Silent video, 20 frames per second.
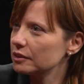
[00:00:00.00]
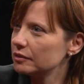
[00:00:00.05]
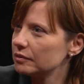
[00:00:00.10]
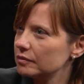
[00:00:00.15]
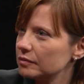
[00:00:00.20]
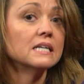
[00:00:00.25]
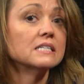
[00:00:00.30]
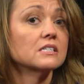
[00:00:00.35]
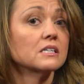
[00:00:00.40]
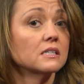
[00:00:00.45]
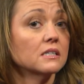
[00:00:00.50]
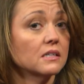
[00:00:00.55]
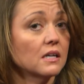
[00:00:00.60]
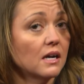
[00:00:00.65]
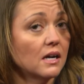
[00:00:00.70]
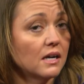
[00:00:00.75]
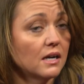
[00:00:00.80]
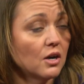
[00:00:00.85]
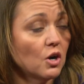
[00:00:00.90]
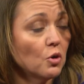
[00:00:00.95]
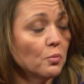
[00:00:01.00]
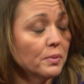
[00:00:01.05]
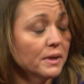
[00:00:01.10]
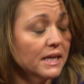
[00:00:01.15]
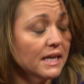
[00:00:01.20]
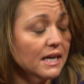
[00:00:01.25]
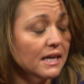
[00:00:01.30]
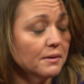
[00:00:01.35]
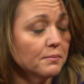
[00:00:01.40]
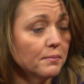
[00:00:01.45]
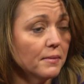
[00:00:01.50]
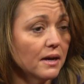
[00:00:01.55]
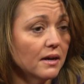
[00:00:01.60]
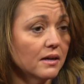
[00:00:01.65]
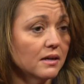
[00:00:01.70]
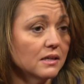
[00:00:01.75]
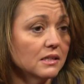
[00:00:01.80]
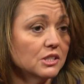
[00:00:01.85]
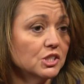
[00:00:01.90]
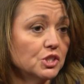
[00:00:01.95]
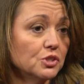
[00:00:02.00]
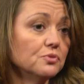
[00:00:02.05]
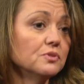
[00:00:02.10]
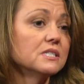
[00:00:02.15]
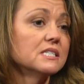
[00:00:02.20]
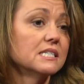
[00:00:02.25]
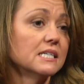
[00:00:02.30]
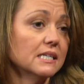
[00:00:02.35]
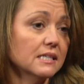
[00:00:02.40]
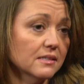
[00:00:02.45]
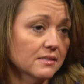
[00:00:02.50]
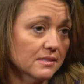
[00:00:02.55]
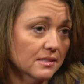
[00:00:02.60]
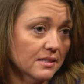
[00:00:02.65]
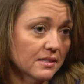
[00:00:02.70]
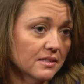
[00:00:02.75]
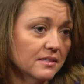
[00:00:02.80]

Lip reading: It's opening on June 6th.